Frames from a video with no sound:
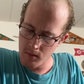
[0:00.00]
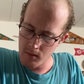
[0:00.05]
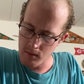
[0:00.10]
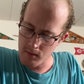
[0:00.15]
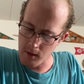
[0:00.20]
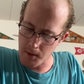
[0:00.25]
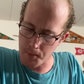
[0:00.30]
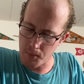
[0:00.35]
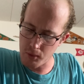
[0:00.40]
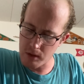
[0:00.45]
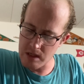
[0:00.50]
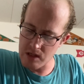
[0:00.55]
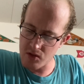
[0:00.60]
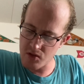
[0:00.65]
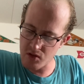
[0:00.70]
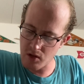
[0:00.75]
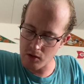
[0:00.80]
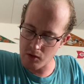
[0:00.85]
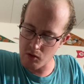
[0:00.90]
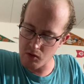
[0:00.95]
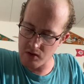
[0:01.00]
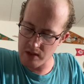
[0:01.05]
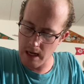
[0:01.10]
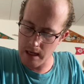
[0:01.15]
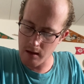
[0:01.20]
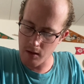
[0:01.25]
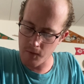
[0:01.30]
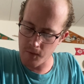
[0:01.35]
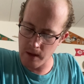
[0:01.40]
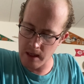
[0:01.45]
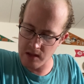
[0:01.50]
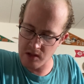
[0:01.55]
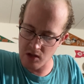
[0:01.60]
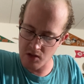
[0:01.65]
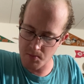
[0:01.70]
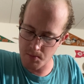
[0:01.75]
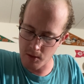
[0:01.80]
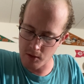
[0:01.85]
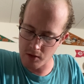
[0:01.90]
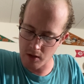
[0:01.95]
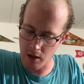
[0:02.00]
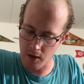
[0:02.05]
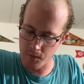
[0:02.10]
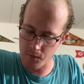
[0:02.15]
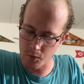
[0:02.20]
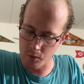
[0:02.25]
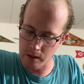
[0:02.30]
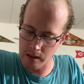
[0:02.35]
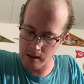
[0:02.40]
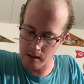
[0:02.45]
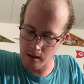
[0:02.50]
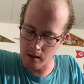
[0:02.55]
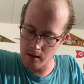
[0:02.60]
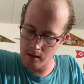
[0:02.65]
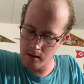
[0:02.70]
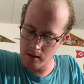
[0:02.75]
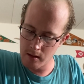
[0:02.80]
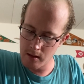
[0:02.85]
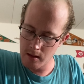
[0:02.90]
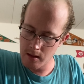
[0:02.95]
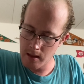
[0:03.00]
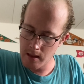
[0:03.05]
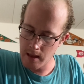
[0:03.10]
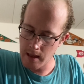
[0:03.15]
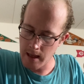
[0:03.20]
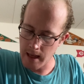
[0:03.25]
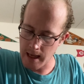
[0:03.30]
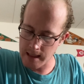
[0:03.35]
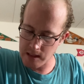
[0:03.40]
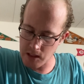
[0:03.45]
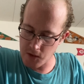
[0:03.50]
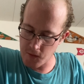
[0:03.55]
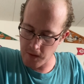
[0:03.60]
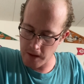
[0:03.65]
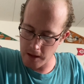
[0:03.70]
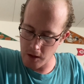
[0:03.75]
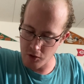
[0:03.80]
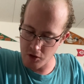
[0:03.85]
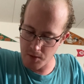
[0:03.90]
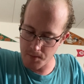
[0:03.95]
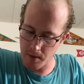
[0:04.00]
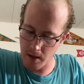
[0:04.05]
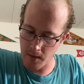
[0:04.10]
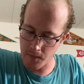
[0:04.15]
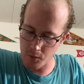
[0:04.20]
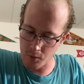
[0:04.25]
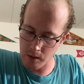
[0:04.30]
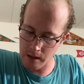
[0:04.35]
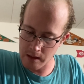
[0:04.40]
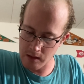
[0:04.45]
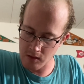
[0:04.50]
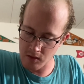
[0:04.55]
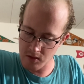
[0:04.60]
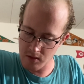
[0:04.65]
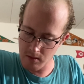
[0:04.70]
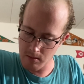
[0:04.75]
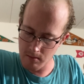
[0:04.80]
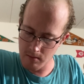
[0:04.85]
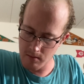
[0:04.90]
The priests are to sacrifice his burnt offering, and his fellowship offerings.